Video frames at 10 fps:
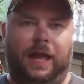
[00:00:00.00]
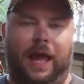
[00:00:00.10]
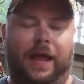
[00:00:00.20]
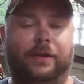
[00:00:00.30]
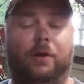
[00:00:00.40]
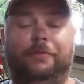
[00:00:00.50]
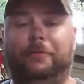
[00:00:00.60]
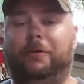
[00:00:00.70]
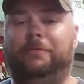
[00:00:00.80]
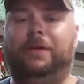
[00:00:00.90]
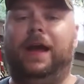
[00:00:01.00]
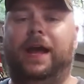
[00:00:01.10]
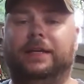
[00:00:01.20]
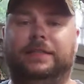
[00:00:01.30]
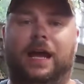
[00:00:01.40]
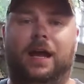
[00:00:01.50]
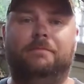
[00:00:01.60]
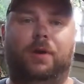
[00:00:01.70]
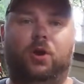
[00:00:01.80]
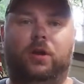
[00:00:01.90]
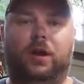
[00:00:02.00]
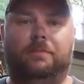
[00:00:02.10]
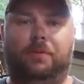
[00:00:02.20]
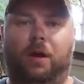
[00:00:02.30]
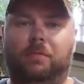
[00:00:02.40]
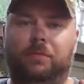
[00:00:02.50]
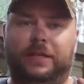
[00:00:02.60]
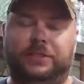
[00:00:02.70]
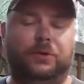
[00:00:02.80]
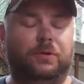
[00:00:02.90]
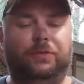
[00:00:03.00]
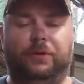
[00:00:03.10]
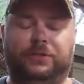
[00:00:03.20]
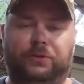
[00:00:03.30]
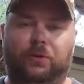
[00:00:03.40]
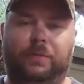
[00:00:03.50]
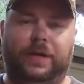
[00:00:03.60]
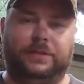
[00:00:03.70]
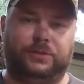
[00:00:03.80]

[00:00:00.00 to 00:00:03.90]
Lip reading: I know for a fact I burn up probably 2 or 3 drill bits